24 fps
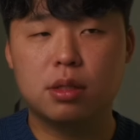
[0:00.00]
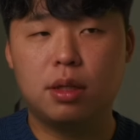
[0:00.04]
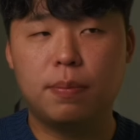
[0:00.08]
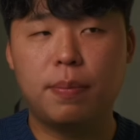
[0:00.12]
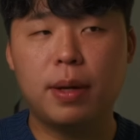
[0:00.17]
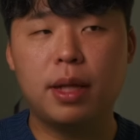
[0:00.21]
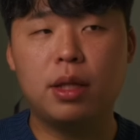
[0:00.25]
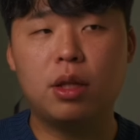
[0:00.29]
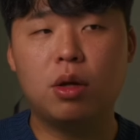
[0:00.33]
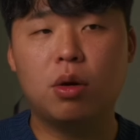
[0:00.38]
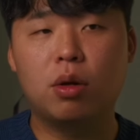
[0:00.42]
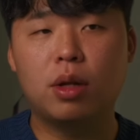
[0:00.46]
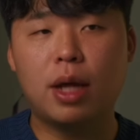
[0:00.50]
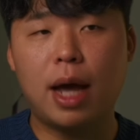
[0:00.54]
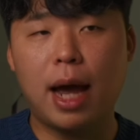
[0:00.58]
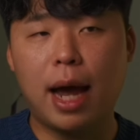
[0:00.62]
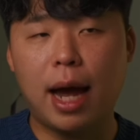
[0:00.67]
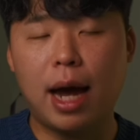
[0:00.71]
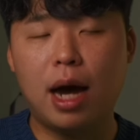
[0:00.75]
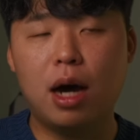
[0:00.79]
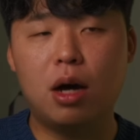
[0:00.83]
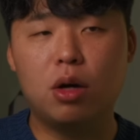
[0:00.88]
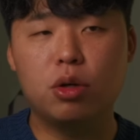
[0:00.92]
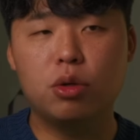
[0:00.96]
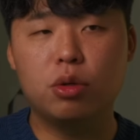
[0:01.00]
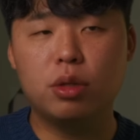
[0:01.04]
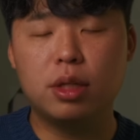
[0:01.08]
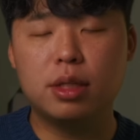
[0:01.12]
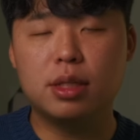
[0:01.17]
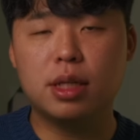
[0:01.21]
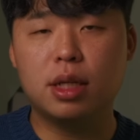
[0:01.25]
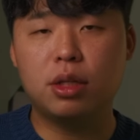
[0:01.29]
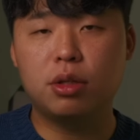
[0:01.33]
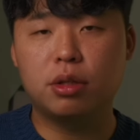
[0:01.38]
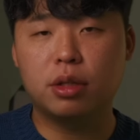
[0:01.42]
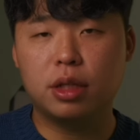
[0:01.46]
depending on how you
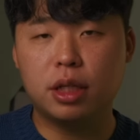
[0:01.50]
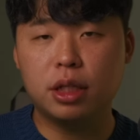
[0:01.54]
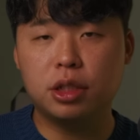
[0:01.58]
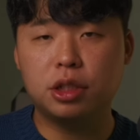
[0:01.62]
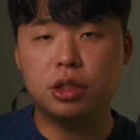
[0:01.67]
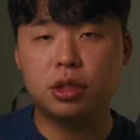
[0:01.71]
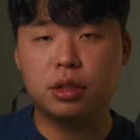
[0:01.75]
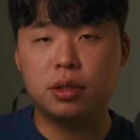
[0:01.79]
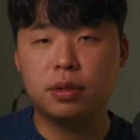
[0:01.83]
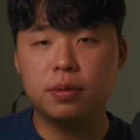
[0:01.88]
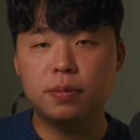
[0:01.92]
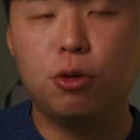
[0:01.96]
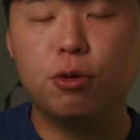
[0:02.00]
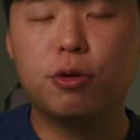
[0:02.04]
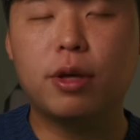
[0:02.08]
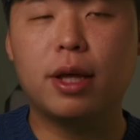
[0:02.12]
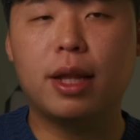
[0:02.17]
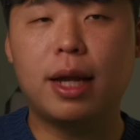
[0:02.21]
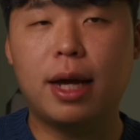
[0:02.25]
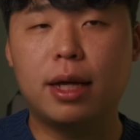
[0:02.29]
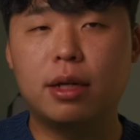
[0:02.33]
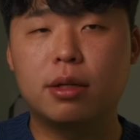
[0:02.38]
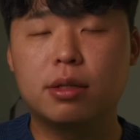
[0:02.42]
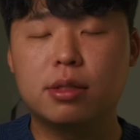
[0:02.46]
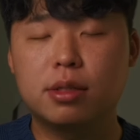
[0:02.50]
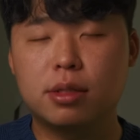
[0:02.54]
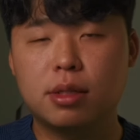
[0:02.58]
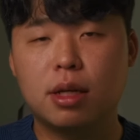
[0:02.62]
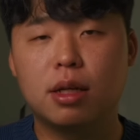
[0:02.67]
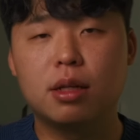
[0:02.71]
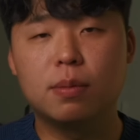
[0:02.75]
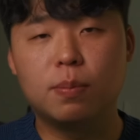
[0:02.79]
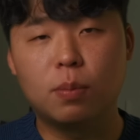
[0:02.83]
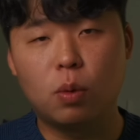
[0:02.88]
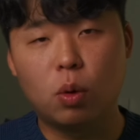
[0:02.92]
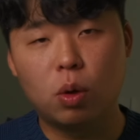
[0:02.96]
design your kitchen, you can either
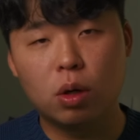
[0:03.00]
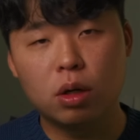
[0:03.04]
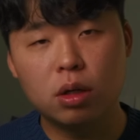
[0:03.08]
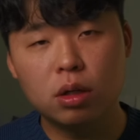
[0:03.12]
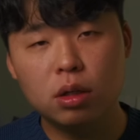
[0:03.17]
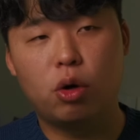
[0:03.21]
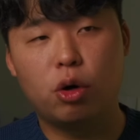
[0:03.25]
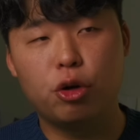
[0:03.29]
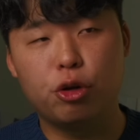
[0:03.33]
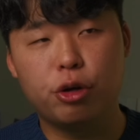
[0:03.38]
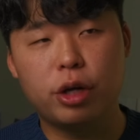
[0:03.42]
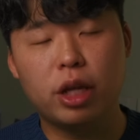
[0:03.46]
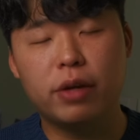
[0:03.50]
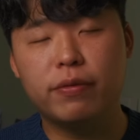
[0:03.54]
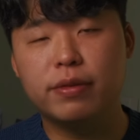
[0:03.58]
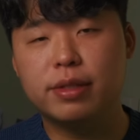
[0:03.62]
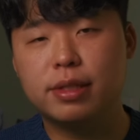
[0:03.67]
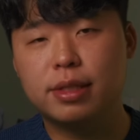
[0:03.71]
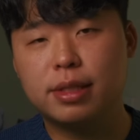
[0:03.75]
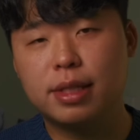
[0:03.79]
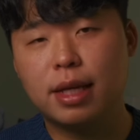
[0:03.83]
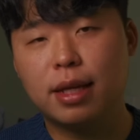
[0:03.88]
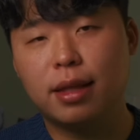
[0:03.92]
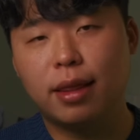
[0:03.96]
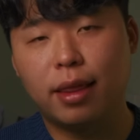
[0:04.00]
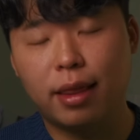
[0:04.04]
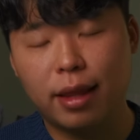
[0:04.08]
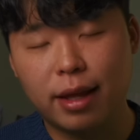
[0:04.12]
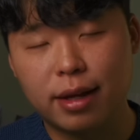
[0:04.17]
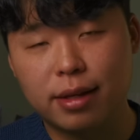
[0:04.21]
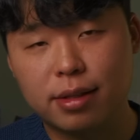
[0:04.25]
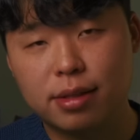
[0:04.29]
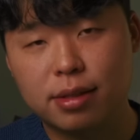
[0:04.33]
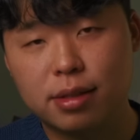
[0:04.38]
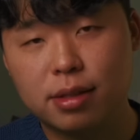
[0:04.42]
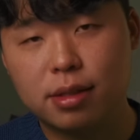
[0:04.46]
sell more or you can even sell
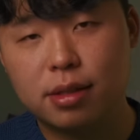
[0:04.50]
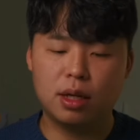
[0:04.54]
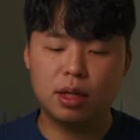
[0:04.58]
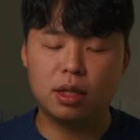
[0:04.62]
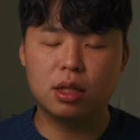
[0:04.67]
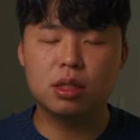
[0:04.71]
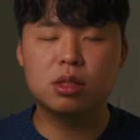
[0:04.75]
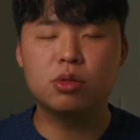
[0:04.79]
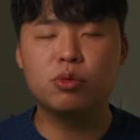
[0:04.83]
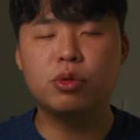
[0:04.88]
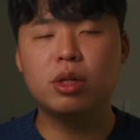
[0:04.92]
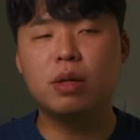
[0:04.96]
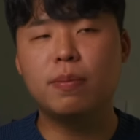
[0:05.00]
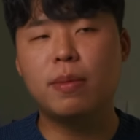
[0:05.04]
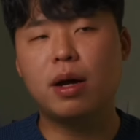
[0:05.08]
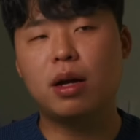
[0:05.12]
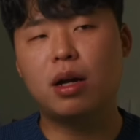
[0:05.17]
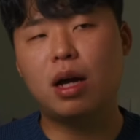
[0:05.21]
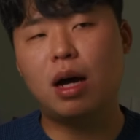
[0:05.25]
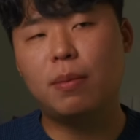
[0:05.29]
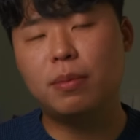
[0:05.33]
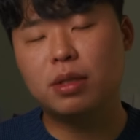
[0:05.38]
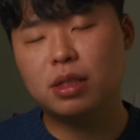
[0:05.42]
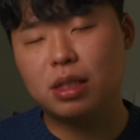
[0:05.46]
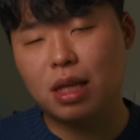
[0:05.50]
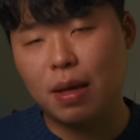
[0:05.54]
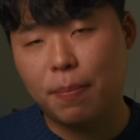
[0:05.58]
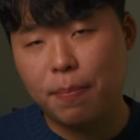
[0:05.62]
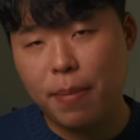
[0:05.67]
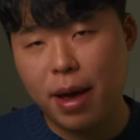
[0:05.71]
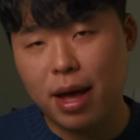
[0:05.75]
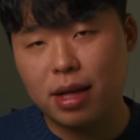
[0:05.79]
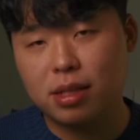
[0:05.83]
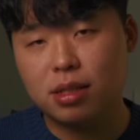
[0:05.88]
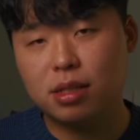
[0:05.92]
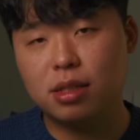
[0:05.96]
less. It doesn't really matter how much
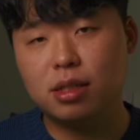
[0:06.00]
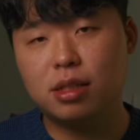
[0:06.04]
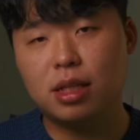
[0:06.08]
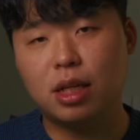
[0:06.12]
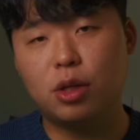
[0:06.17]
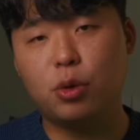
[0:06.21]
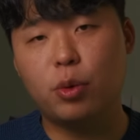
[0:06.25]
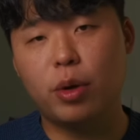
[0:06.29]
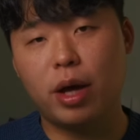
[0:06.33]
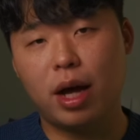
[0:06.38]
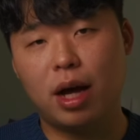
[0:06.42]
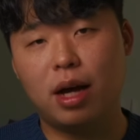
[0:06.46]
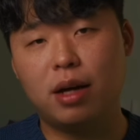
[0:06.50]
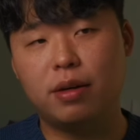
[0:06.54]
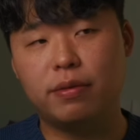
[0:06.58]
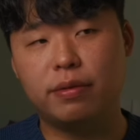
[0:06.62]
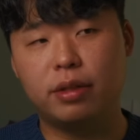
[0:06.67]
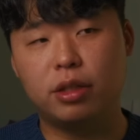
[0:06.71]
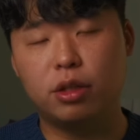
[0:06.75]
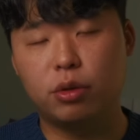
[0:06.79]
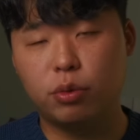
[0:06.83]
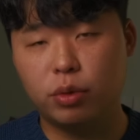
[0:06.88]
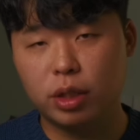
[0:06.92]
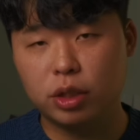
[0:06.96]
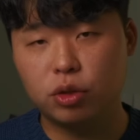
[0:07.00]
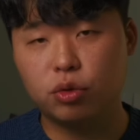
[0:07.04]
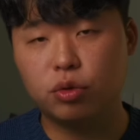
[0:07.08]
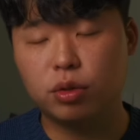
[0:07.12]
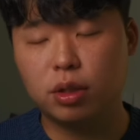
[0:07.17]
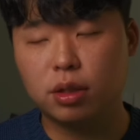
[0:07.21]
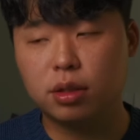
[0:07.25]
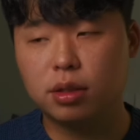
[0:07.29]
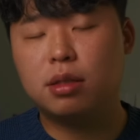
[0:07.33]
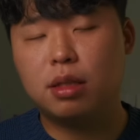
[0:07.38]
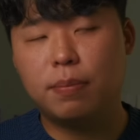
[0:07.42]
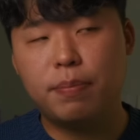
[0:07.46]
capacity that you have in your
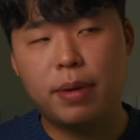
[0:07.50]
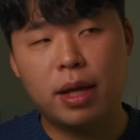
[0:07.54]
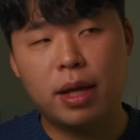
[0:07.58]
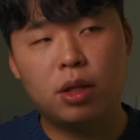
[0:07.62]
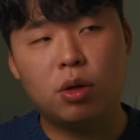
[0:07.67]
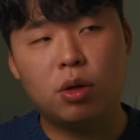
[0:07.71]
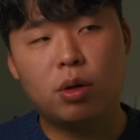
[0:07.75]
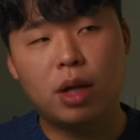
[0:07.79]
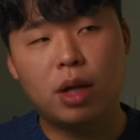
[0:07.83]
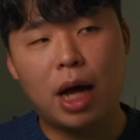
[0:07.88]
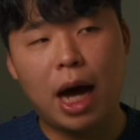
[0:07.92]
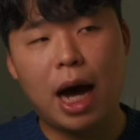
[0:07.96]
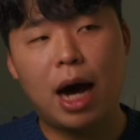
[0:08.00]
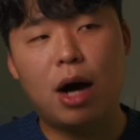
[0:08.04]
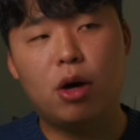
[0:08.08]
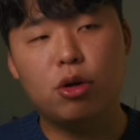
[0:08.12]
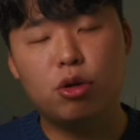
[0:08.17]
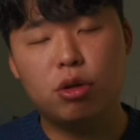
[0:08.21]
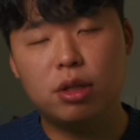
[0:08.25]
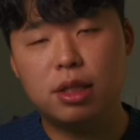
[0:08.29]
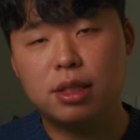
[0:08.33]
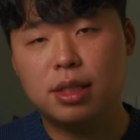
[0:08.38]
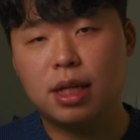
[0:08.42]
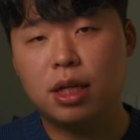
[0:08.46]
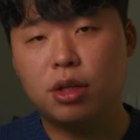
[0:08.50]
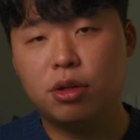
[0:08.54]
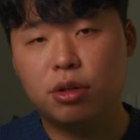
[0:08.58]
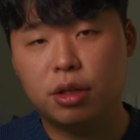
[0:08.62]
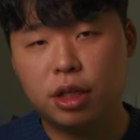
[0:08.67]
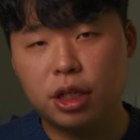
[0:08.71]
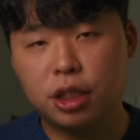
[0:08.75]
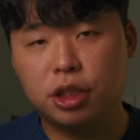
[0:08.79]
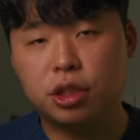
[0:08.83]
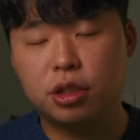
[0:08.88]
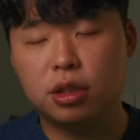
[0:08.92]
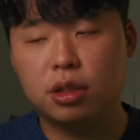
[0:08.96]
restaurant. Depending on how you design your
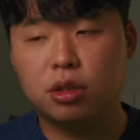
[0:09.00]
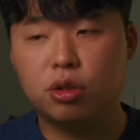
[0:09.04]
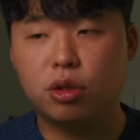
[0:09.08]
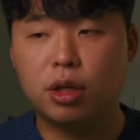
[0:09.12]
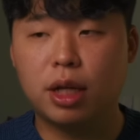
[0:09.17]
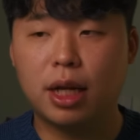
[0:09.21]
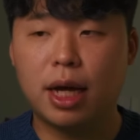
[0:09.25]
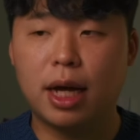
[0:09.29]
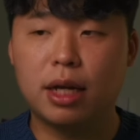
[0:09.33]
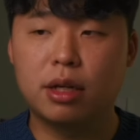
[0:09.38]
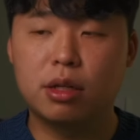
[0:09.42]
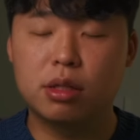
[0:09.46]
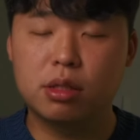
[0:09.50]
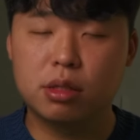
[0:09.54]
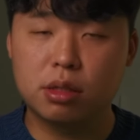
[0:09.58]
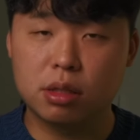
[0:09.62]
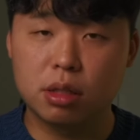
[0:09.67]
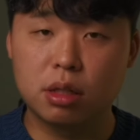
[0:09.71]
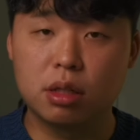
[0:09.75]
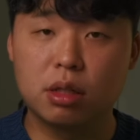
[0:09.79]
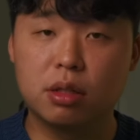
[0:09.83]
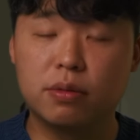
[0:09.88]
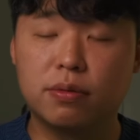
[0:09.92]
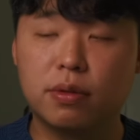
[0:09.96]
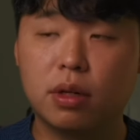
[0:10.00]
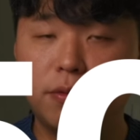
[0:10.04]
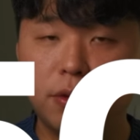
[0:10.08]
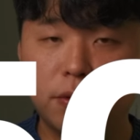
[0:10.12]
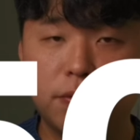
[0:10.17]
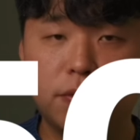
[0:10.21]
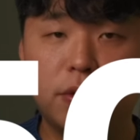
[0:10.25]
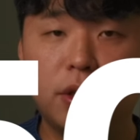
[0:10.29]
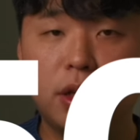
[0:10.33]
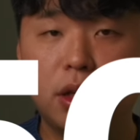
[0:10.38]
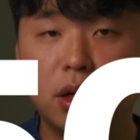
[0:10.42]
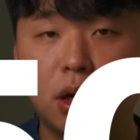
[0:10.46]
kitchen, you can either serve
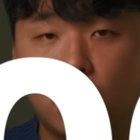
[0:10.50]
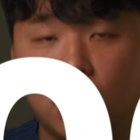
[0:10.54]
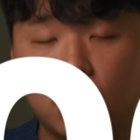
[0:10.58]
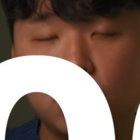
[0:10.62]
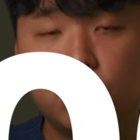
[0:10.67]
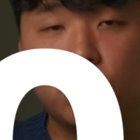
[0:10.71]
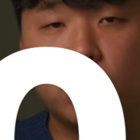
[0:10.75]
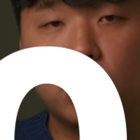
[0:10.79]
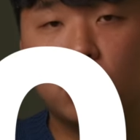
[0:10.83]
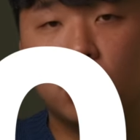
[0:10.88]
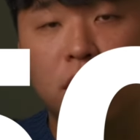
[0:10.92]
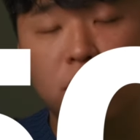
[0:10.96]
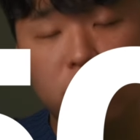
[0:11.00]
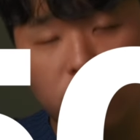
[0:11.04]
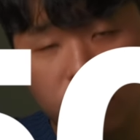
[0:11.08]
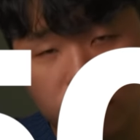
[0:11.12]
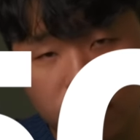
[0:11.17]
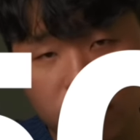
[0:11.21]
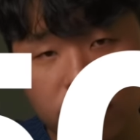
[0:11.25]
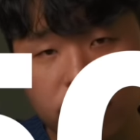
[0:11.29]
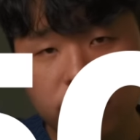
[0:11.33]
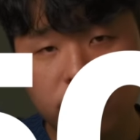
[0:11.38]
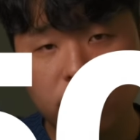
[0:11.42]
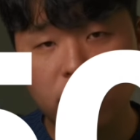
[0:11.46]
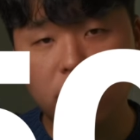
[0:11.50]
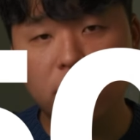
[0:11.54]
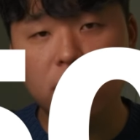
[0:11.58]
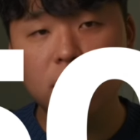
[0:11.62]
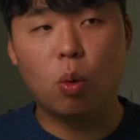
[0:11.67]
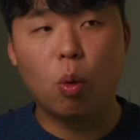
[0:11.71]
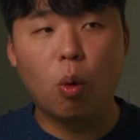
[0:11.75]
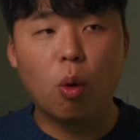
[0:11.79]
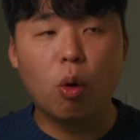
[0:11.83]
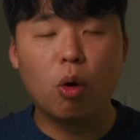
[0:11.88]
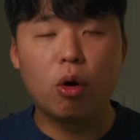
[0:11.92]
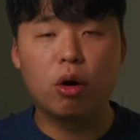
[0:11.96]
50, 100, 150,
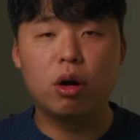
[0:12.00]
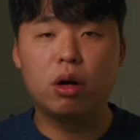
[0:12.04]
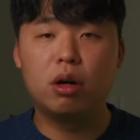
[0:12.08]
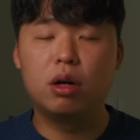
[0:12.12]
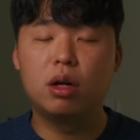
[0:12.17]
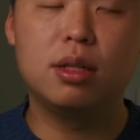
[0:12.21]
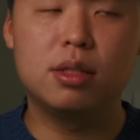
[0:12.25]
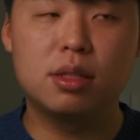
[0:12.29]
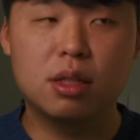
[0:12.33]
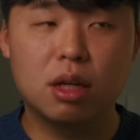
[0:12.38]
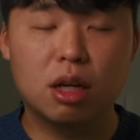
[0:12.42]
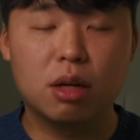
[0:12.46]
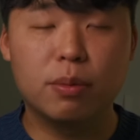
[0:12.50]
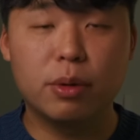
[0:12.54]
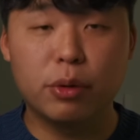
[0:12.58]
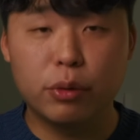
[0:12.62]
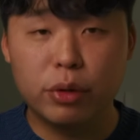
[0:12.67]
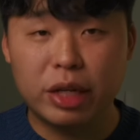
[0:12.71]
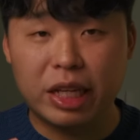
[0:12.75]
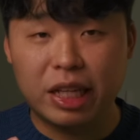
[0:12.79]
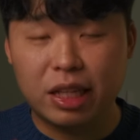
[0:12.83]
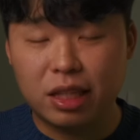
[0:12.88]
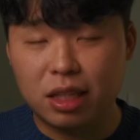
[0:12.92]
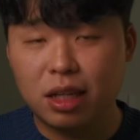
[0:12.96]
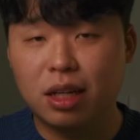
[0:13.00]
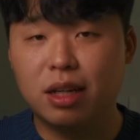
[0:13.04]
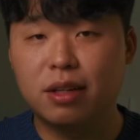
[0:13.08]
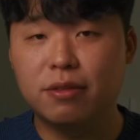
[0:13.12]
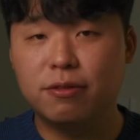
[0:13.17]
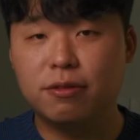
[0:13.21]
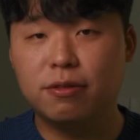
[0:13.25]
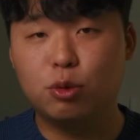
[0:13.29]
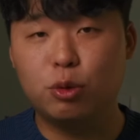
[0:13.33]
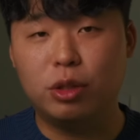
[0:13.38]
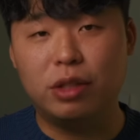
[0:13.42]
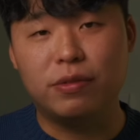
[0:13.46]
or it's gonna be really
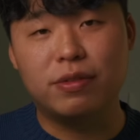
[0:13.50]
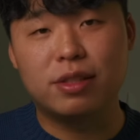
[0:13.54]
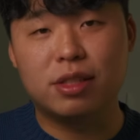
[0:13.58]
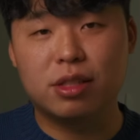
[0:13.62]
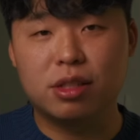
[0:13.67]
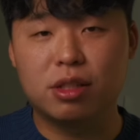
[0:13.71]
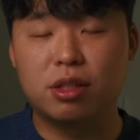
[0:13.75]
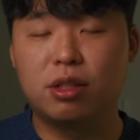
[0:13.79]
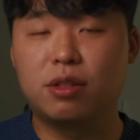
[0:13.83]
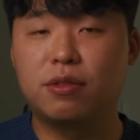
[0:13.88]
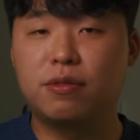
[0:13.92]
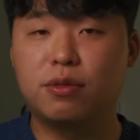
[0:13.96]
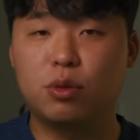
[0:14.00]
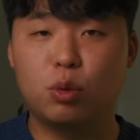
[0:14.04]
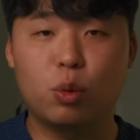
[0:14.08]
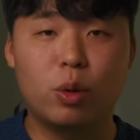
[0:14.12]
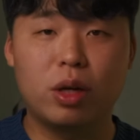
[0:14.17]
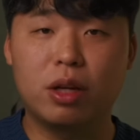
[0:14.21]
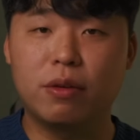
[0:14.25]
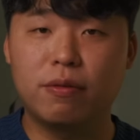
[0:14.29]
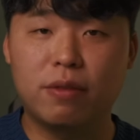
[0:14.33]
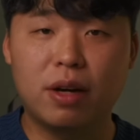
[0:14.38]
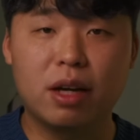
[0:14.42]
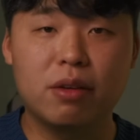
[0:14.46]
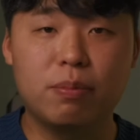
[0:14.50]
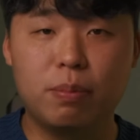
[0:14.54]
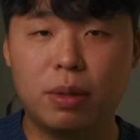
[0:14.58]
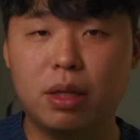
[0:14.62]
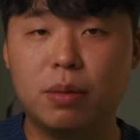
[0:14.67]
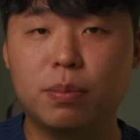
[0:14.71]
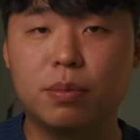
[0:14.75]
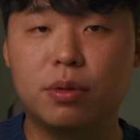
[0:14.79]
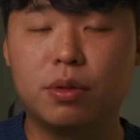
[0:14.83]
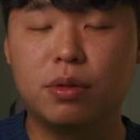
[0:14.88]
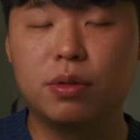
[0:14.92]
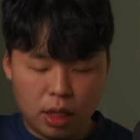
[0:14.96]
tough to even serve 25
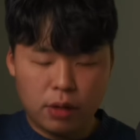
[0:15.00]
people.